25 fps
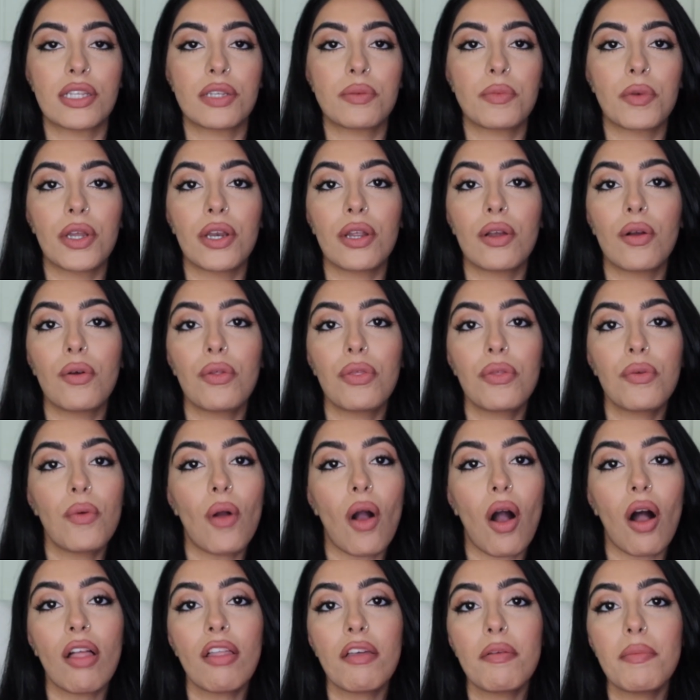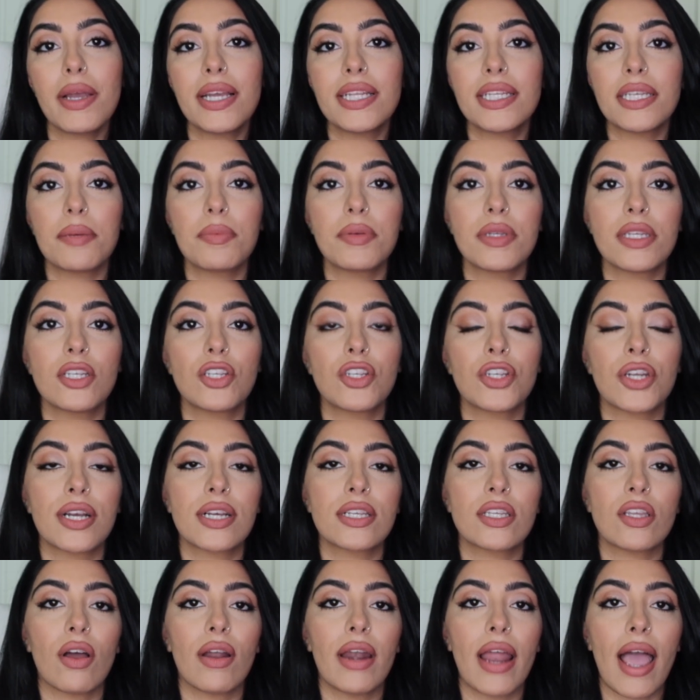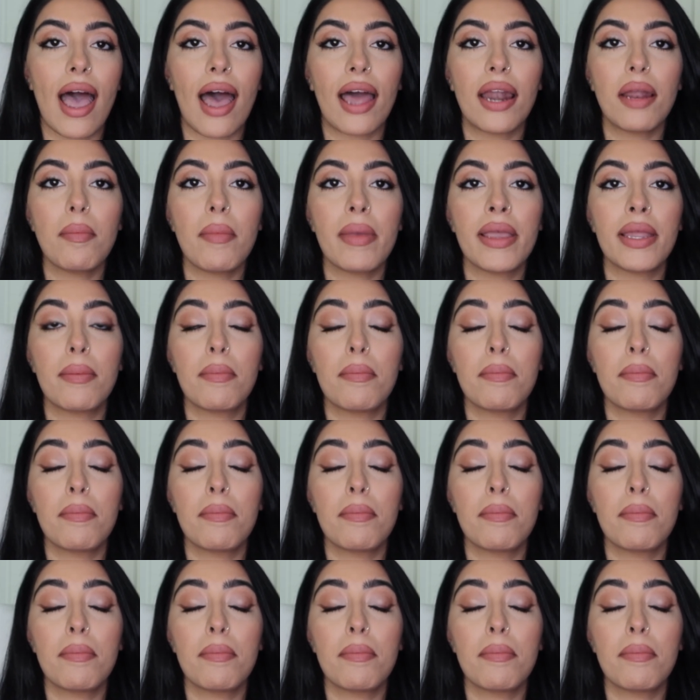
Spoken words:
So I'm going to go through all of my tips and tricks on how to